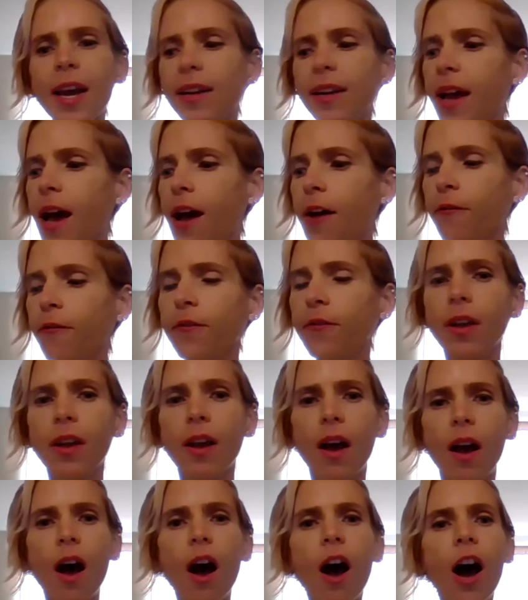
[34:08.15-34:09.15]
have
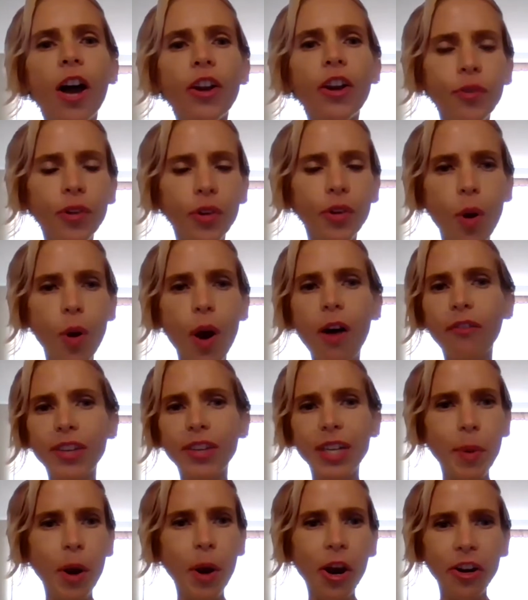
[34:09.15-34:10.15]
100
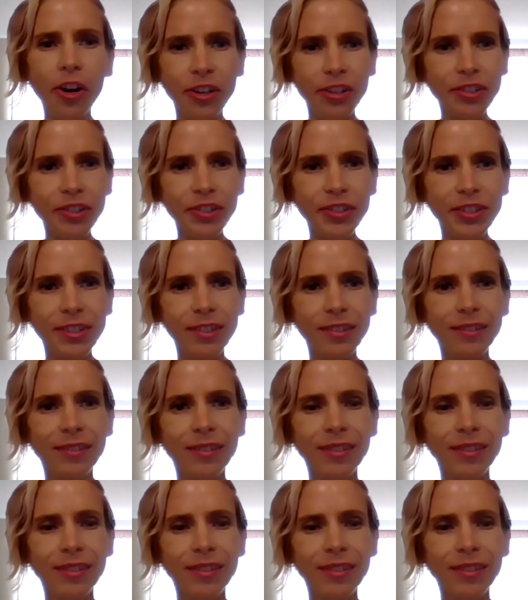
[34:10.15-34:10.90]
quality partners.